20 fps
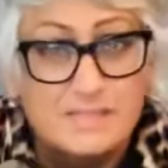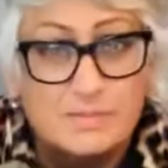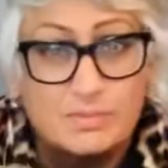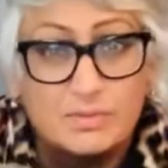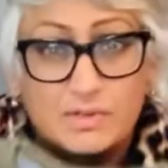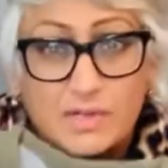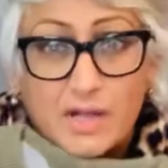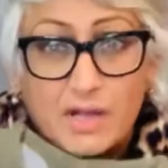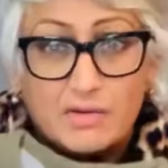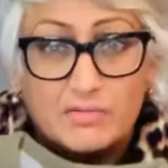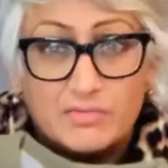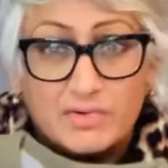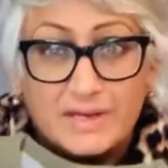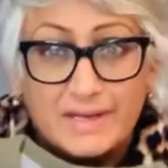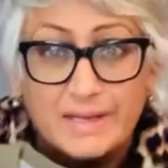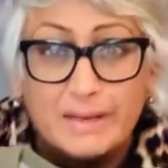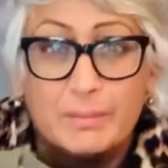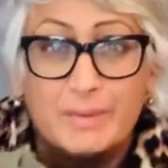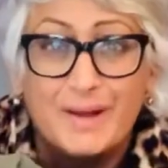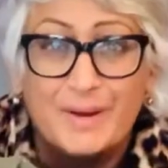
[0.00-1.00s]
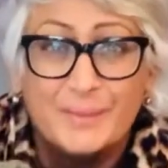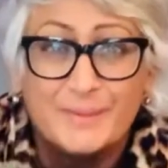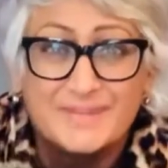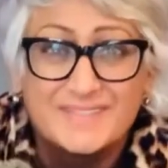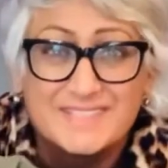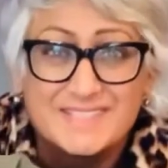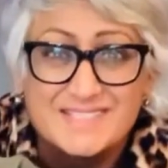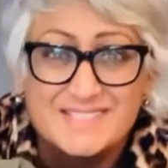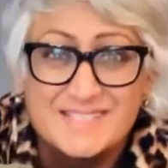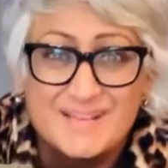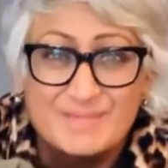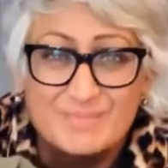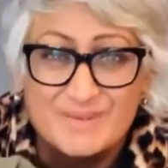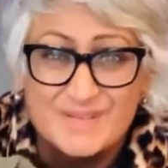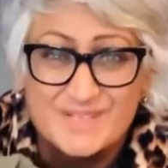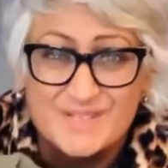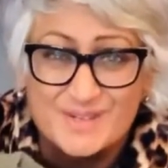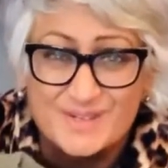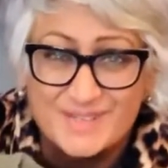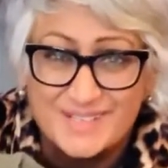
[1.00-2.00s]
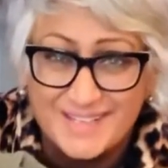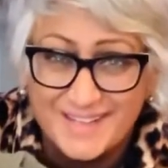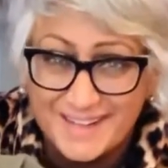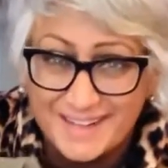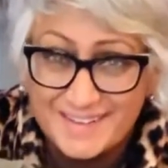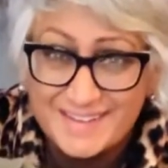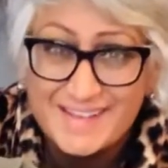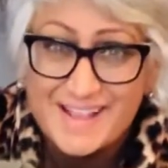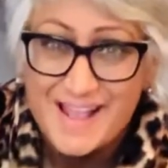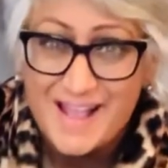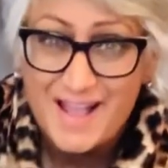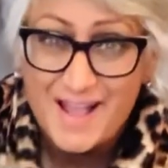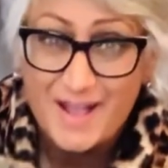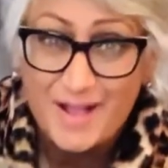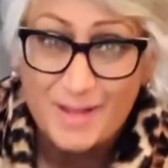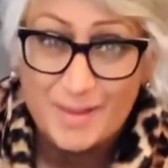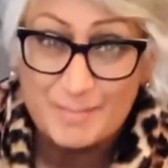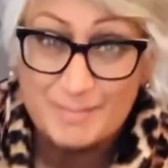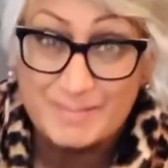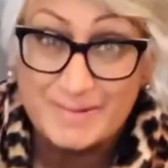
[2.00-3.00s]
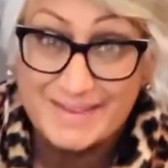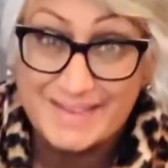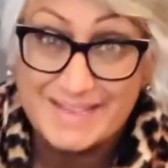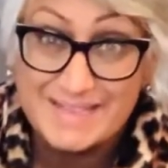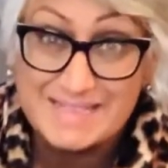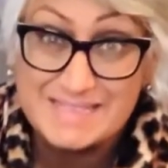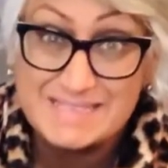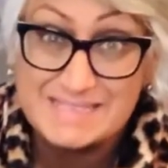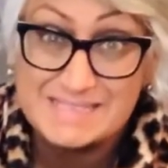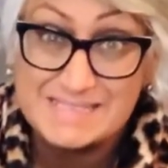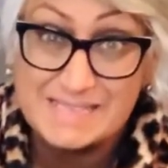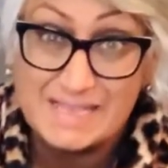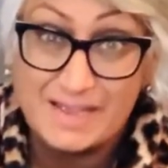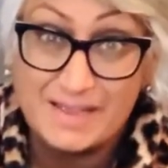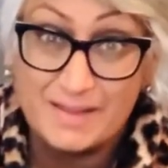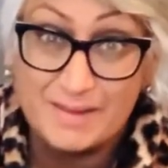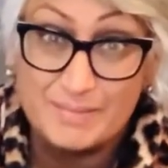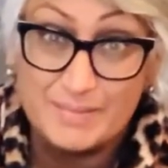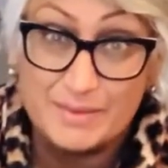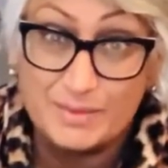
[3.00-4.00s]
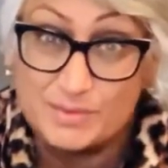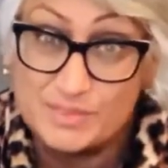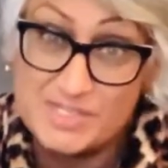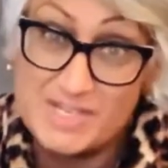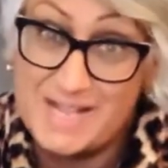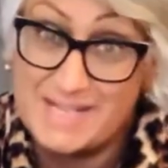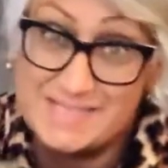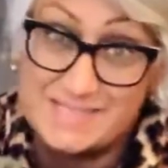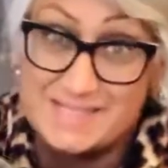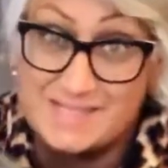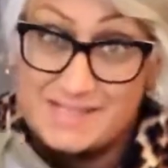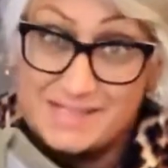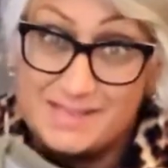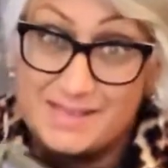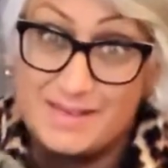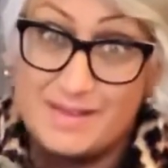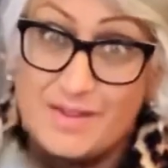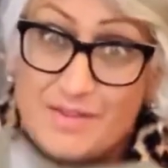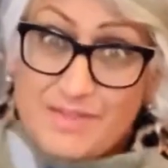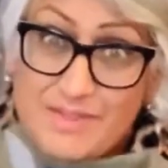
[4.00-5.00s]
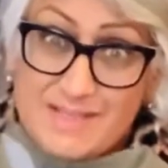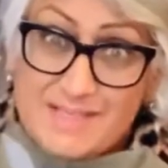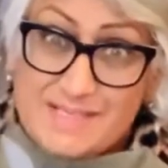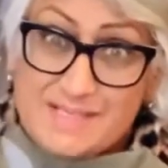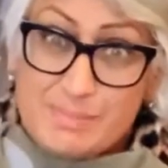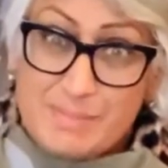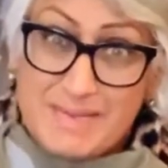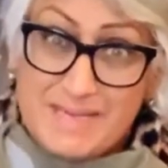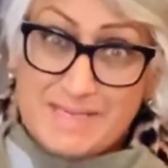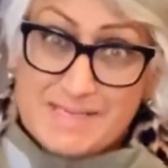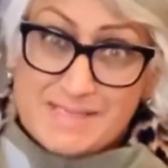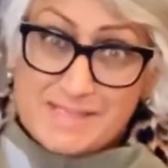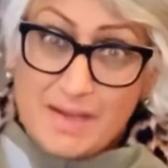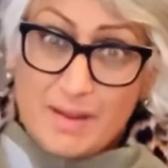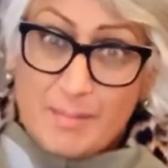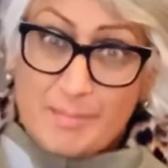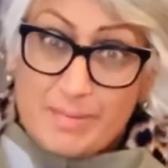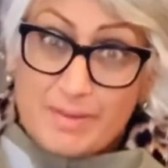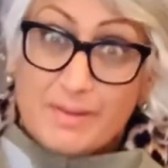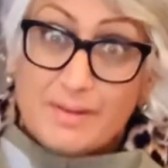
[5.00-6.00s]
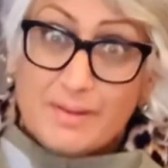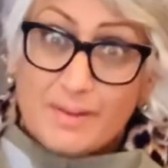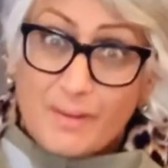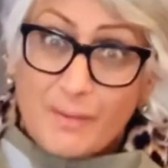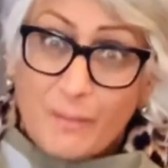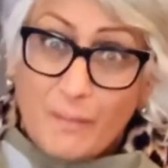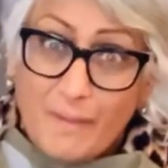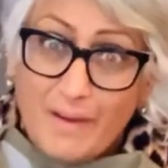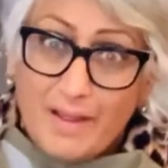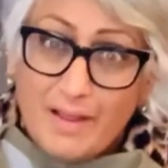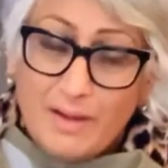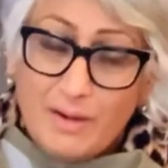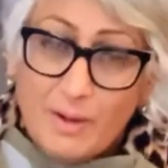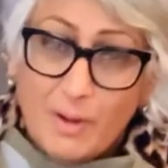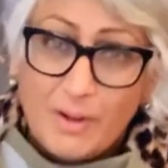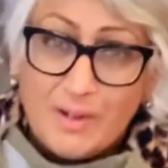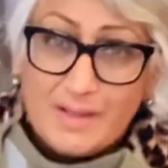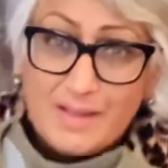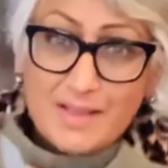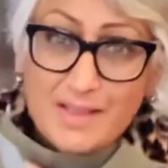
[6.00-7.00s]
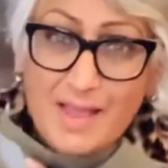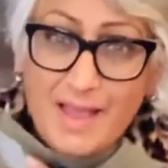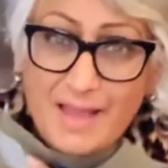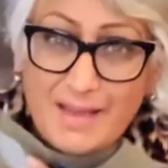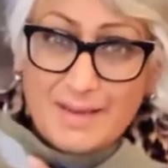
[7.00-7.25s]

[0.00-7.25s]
will go really well with the zebra jogger, because it will jazz, you know, this piece up quite a lot. And